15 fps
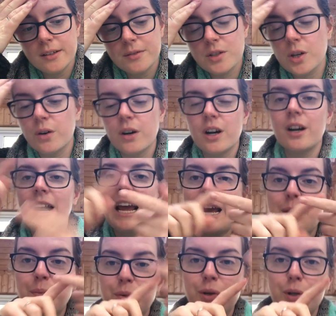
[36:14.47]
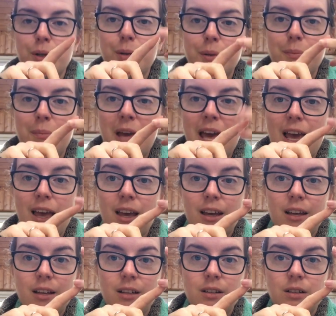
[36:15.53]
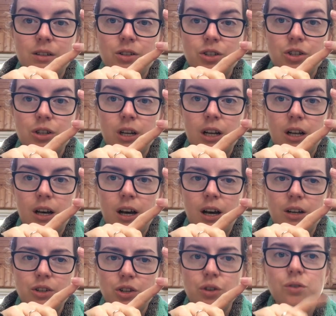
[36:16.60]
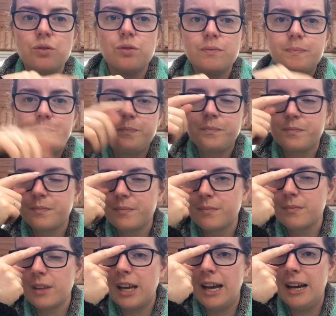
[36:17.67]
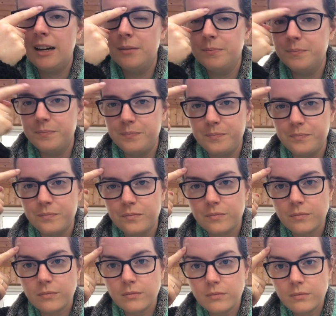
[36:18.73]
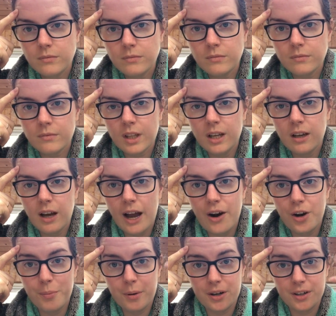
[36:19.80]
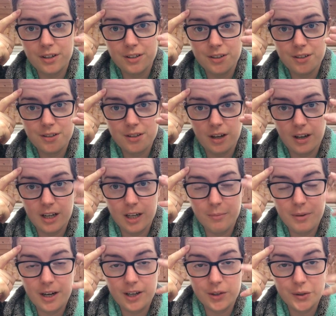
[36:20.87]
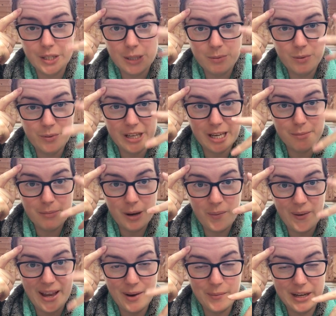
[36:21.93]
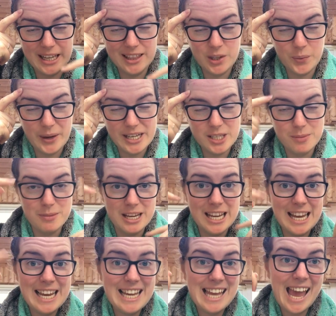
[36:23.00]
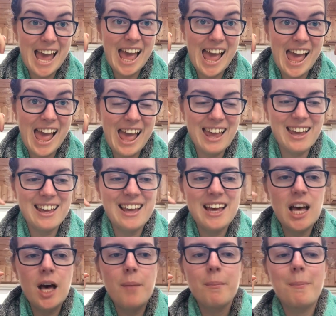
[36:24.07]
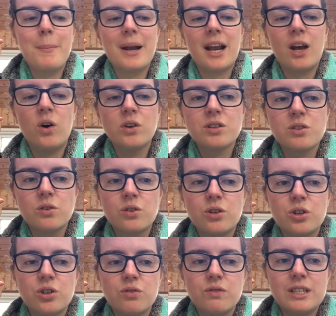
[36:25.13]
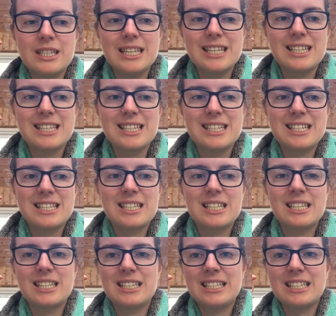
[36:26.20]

So her April, May and June Harry Potter sock club are going to be winging their way to me. Yay! But I also couldn't resist